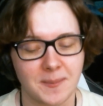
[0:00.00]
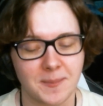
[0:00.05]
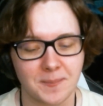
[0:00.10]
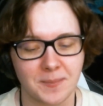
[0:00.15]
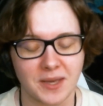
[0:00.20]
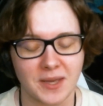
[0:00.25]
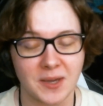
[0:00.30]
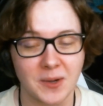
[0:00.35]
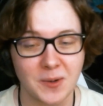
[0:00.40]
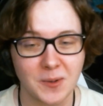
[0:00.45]

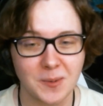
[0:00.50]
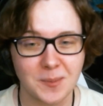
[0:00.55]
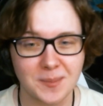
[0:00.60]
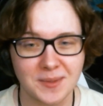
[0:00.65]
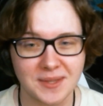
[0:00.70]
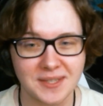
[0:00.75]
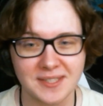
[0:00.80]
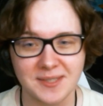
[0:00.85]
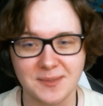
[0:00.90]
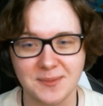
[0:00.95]
I hope
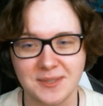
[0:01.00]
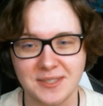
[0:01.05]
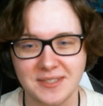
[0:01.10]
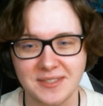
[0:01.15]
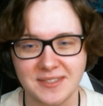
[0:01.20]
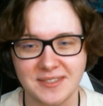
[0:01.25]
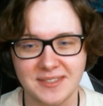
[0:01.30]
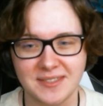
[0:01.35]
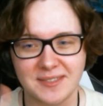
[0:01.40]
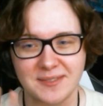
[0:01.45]
this
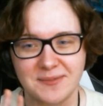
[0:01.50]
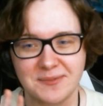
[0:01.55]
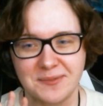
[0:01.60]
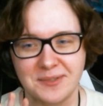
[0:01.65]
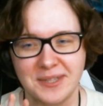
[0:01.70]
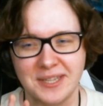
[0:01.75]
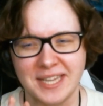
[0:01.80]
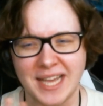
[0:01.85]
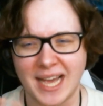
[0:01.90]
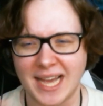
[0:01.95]
was
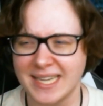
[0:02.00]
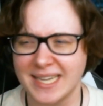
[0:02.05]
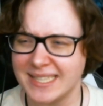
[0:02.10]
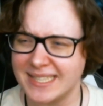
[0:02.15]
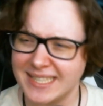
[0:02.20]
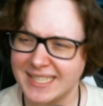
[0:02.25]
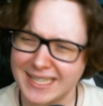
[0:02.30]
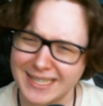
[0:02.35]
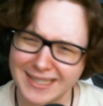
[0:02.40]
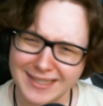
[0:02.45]

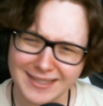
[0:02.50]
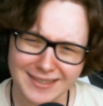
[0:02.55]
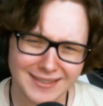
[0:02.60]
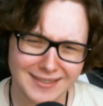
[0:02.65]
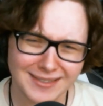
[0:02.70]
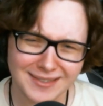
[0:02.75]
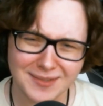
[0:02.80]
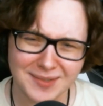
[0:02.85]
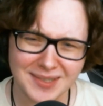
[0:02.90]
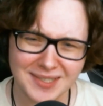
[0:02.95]
relaxing,
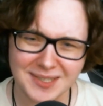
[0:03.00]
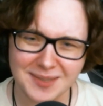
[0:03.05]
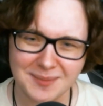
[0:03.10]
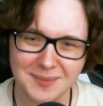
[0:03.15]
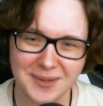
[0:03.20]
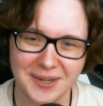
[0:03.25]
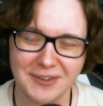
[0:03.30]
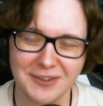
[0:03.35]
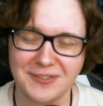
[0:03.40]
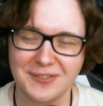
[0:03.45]

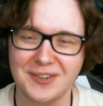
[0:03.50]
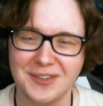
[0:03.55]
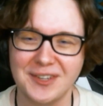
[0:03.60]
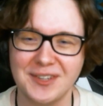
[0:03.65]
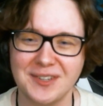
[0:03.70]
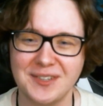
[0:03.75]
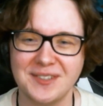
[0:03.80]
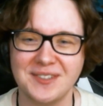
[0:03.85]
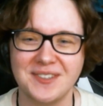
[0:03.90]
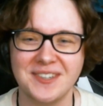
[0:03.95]
for
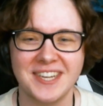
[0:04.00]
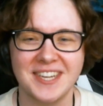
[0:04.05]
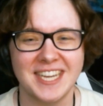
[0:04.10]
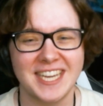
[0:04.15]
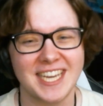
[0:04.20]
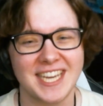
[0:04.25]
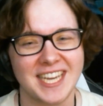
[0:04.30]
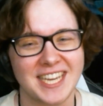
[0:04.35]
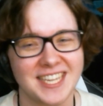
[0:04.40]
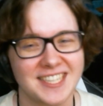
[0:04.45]
you,
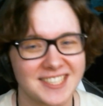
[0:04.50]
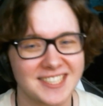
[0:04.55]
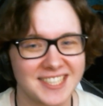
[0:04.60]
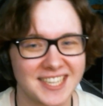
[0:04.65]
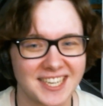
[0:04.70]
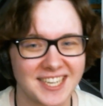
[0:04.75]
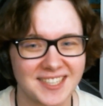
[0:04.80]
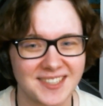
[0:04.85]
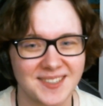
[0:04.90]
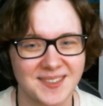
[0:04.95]

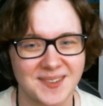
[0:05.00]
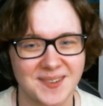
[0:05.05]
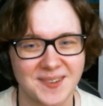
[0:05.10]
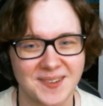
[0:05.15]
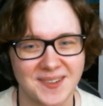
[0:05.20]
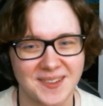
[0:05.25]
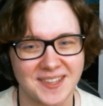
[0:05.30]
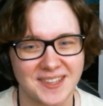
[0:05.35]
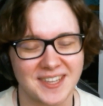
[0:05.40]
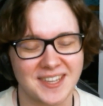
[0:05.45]
educational,
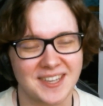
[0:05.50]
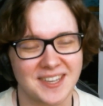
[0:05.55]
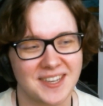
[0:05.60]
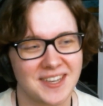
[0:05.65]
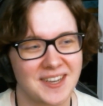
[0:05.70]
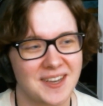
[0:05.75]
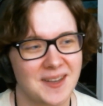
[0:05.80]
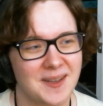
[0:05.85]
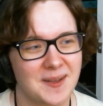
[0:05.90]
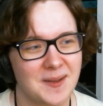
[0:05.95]

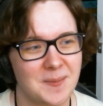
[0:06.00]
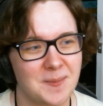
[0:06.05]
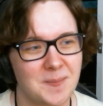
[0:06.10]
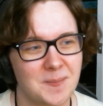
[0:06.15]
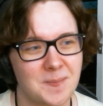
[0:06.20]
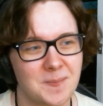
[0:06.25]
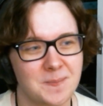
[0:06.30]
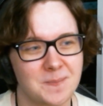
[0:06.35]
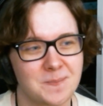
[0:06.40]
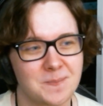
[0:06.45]

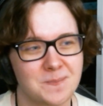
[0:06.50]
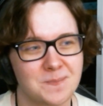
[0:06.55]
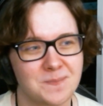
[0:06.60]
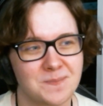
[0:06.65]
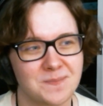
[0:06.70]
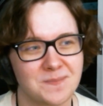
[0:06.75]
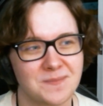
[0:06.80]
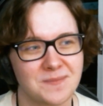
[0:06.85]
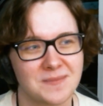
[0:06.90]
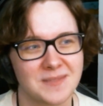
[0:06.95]

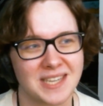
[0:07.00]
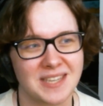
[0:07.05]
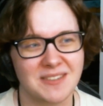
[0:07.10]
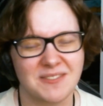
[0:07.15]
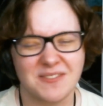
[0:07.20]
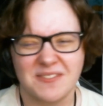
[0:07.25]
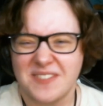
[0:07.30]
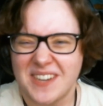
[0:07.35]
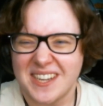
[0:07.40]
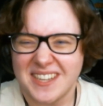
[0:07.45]
and
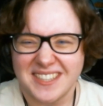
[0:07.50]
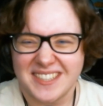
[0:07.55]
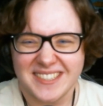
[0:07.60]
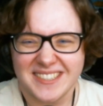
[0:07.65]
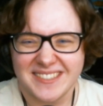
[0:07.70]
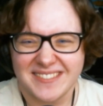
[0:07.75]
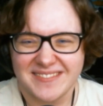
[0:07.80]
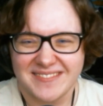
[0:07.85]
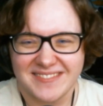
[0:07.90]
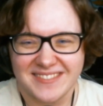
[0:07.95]
fun,
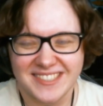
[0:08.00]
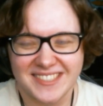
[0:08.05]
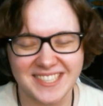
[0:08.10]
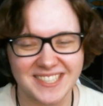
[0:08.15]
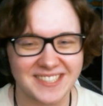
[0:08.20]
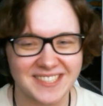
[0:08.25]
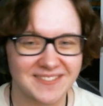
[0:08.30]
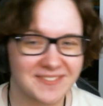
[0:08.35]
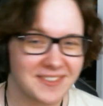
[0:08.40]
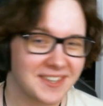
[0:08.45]

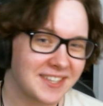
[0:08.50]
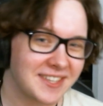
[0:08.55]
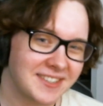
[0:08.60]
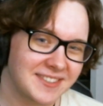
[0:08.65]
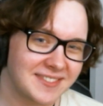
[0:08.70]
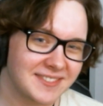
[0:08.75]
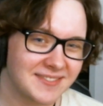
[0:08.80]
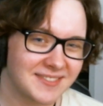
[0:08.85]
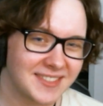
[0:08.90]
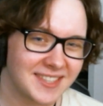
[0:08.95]
just fun.
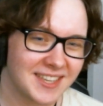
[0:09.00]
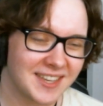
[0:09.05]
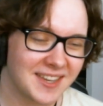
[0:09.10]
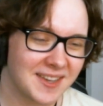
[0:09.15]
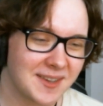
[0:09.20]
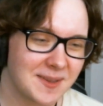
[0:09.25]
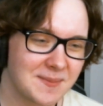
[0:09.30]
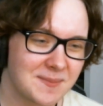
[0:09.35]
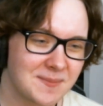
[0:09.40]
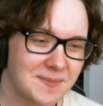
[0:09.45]

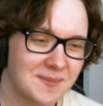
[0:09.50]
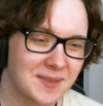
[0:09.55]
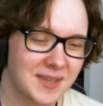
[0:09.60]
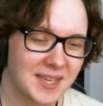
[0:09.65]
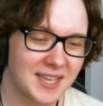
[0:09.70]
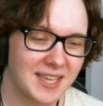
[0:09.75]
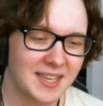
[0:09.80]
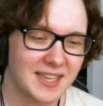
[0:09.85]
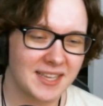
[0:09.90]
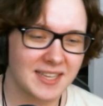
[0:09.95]

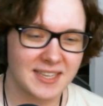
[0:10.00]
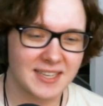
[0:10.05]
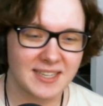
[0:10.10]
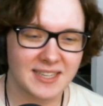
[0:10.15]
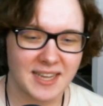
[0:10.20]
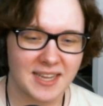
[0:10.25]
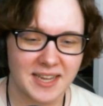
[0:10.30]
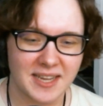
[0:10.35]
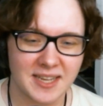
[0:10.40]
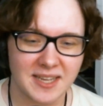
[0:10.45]
And
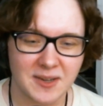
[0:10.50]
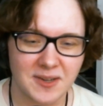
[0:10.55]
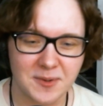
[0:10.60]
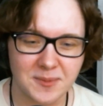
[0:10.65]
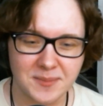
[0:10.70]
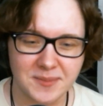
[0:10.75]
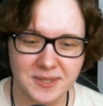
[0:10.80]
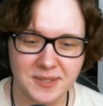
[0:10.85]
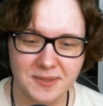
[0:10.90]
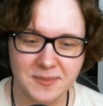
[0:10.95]
I hope
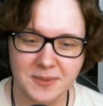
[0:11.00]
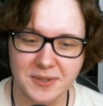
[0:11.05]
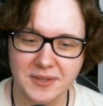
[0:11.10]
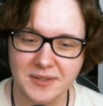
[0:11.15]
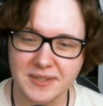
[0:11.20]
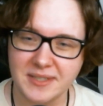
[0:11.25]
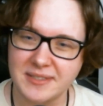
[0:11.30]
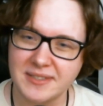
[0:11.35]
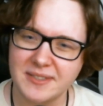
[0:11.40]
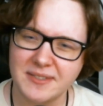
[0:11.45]
to do more of
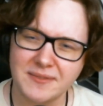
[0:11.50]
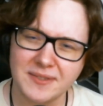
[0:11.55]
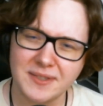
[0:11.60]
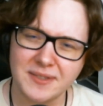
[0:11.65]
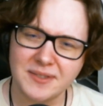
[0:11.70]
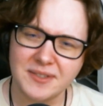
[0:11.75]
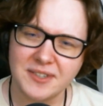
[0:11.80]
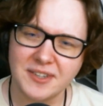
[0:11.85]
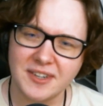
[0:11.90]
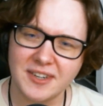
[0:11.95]
these in the
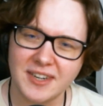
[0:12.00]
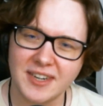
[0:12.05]
future.